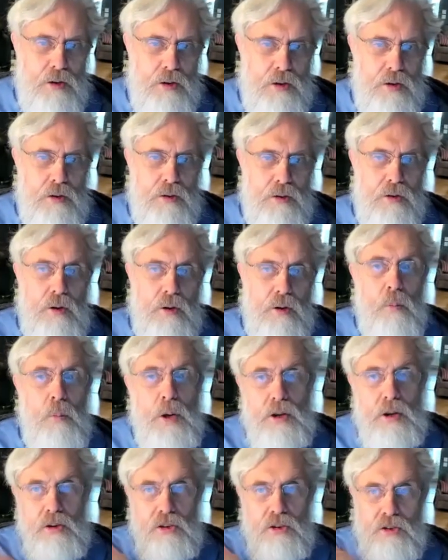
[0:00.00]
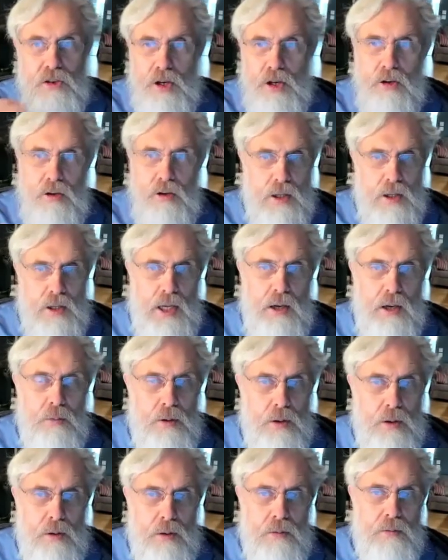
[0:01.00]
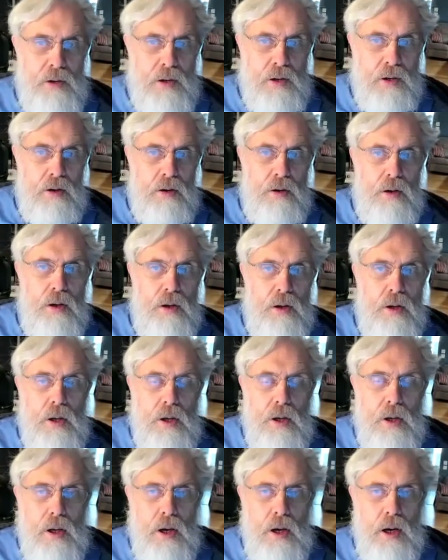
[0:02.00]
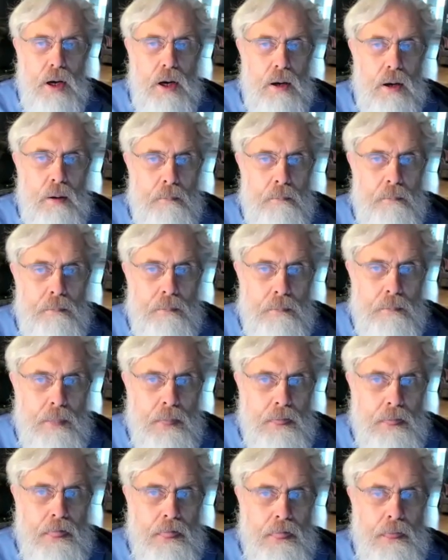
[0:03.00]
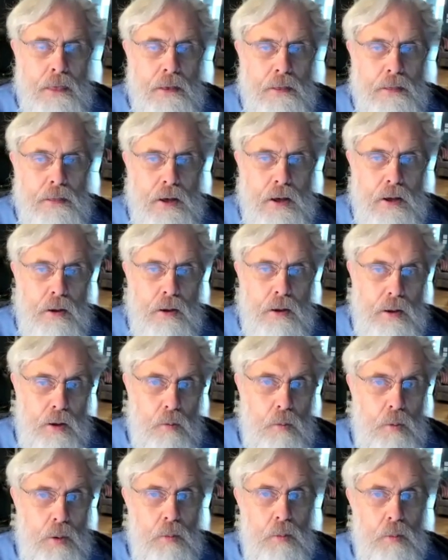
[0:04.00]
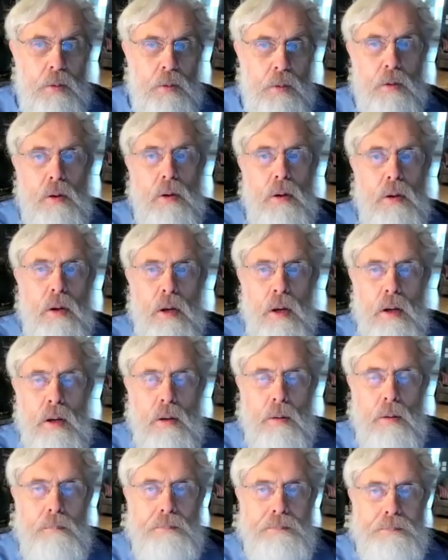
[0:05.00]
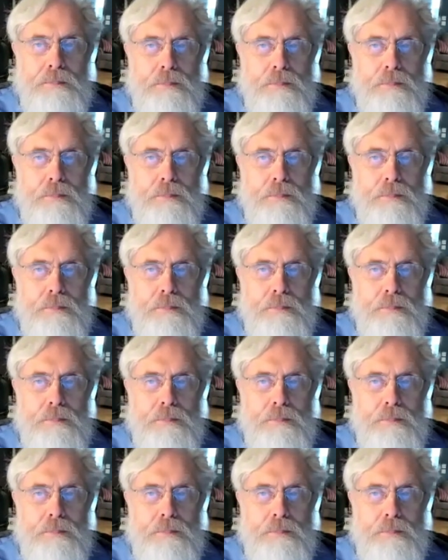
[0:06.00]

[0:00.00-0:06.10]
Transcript: to. And we just shared the data with you and figured, um, that, that we would um,